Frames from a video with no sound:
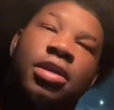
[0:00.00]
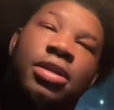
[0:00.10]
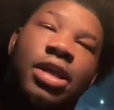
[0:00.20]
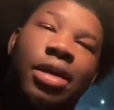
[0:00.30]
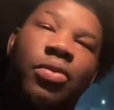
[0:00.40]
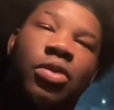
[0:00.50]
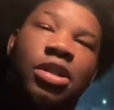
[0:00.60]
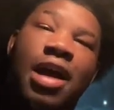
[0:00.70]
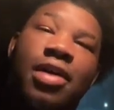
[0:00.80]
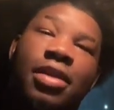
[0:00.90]
Tell me what
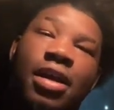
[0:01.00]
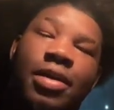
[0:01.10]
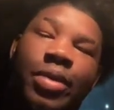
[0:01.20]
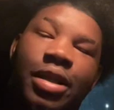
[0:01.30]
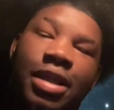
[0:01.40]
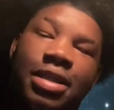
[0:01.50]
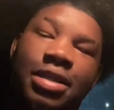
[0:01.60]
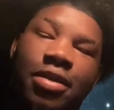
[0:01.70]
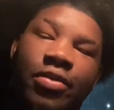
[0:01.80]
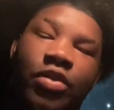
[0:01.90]
y'all think about that
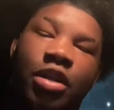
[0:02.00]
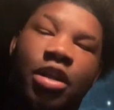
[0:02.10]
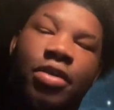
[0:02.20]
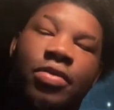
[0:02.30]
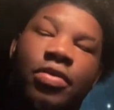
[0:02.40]
song video.